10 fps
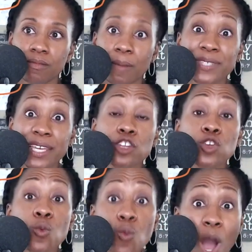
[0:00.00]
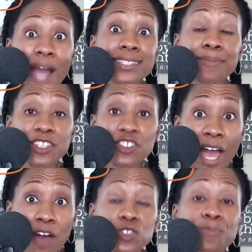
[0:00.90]
I'm saying again, you want to be
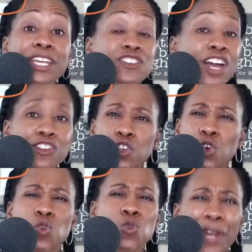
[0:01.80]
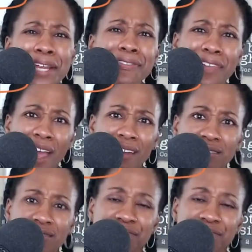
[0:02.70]
challenged. Being challenged is a great thing.